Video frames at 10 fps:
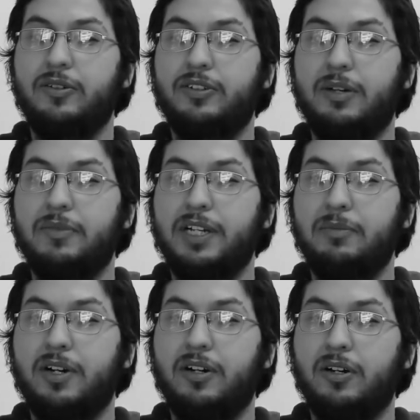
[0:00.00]
do something
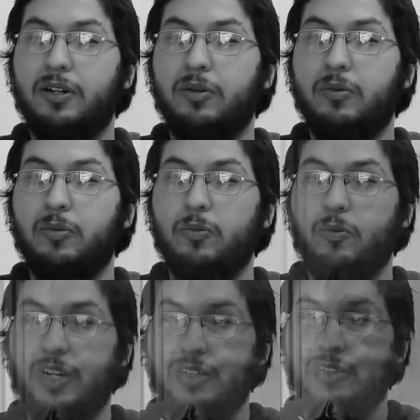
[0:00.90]
about her
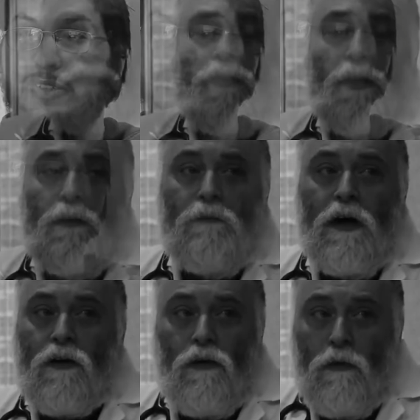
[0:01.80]
Wait. There's any
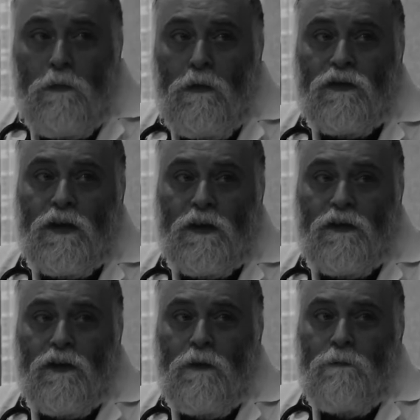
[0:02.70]
medical reports you
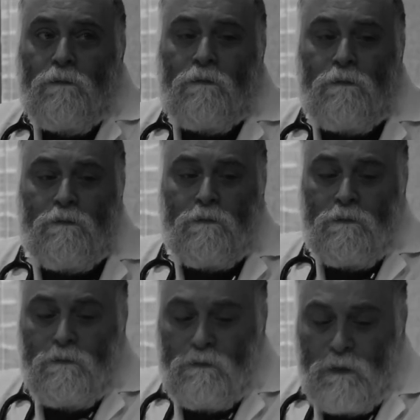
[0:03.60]
can see? right here.
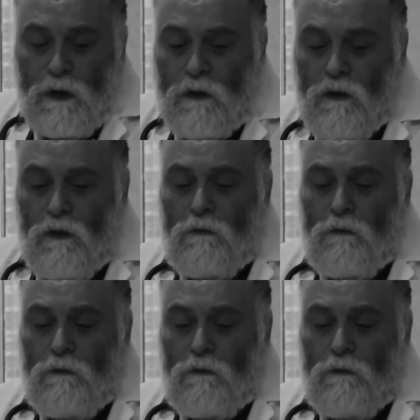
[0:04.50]
Thank